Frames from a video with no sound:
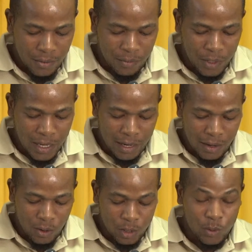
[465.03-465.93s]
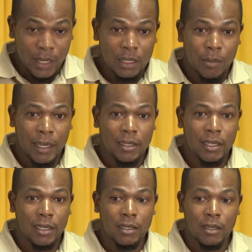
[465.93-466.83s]
We are also
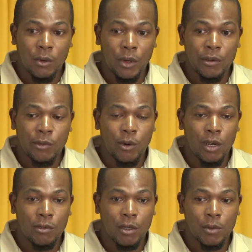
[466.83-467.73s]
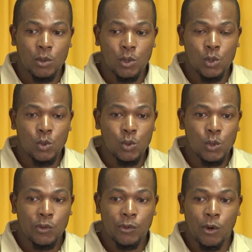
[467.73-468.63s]
expecting rainfall of up to 2
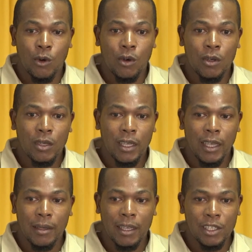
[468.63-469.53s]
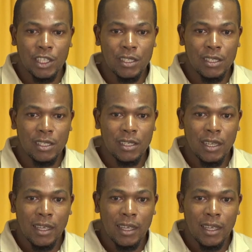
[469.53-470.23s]
to 4 inches.